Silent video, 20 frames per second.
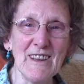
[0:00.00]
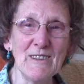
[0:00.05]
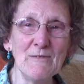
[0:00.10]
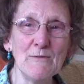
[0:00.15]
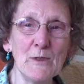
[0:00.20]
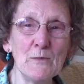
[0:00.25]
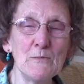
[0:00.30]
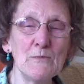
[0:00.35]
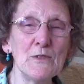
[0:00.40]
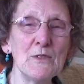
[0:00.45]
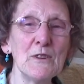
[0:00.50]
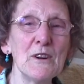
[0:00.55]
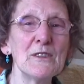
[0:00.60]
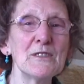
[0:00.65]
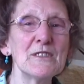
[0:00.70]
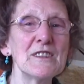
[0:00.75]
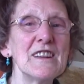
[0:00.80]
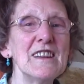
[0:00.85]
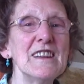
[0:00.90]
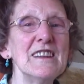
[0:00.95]
when we put
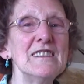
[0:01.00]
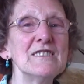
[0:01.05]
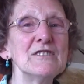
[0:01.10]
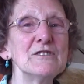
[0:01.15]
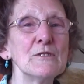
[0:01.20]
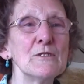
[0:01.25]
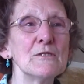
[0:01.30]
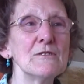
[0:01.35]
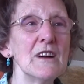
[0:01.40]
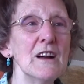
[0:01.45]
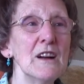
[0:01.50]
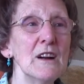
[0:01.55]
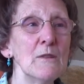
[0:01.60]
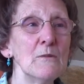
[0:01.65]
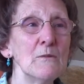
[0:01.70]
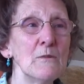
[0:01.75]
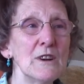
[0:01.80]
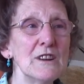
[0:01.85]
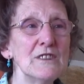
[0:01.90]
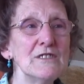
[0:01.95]
our case of
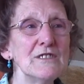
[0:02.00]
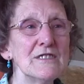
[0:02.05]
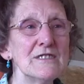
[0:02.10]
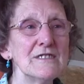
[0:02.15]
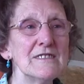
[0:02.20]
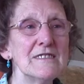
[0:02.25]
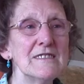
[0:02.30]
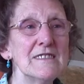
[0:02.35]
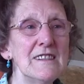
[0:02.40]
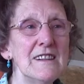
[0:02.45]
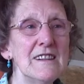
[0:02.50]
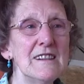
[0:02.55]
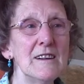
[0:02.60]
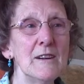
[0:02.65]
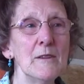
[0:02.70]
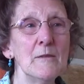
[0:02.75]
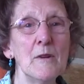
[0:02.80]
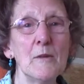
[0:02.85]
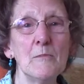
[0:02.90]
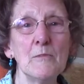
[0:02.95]
wondering
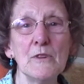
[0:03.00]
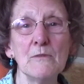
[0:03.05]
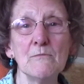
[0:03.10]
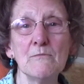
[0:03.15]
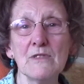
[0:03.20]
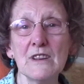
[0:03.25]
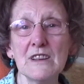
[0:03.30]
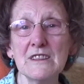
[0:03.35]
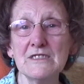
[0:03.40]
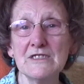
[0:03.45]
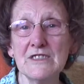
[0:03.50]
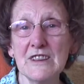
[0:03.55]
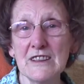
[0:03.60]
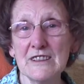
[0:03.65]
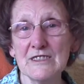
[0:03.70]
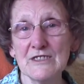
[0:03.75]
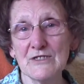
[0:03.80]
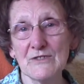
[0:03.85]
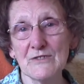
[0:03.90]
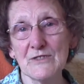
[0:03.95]
uh, about blood
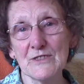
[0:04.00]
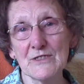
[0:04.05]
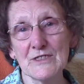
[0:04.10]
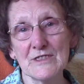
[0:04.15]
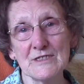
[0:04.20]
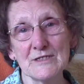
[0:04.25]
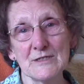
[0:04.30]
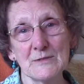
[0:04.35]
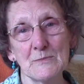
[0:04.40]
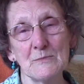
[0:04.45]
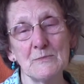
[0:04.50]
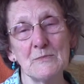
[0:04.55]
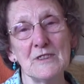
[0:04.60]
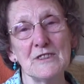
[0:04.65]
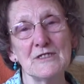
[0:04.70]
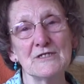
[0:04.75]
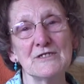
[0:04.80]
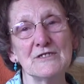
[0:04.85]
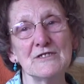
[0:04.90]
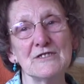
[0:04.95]
tests for these
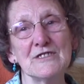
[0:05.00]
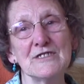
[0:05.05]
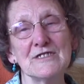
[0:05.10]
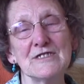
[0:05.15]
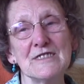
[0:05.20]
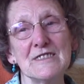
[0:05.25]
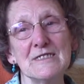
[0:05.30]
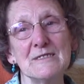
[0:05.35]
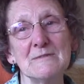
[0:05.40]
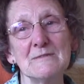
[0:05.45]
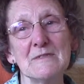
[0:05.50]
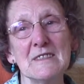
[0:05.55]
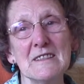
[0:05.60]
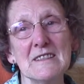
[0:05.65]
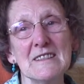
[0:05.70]
patients, you see,